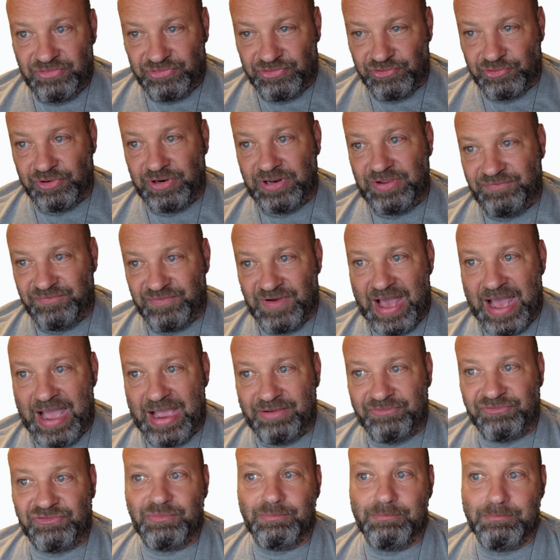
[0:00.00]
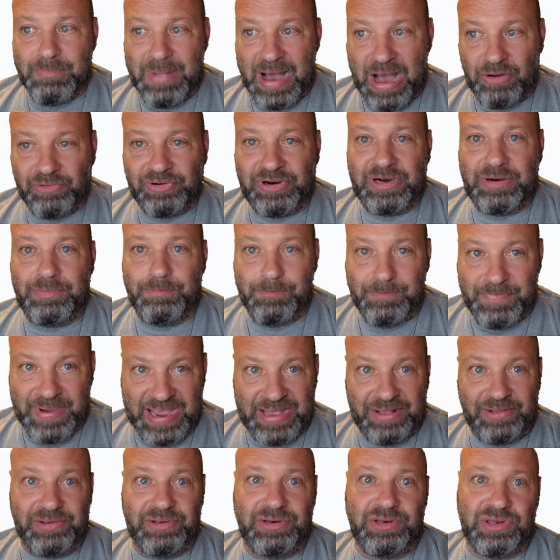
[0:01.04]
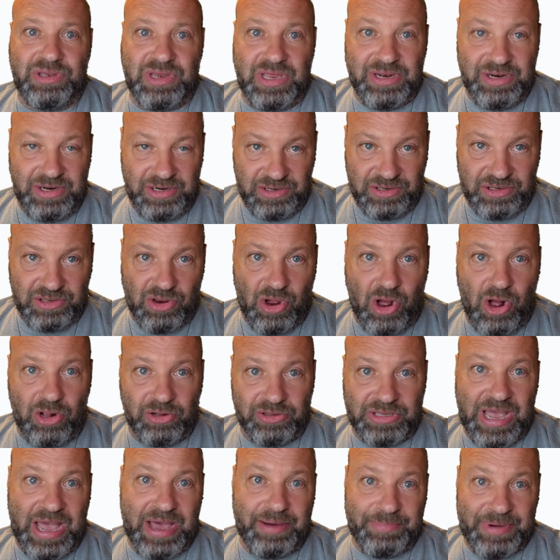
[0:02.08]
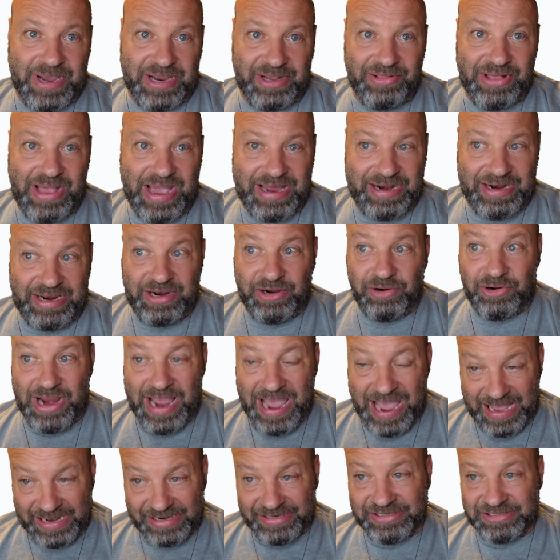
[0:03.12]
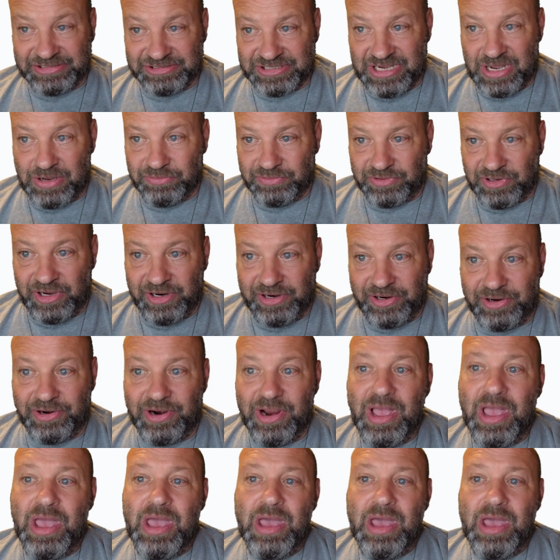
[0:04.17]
35s mounted, balanced, and installed on my Gladiator at Discount Tire.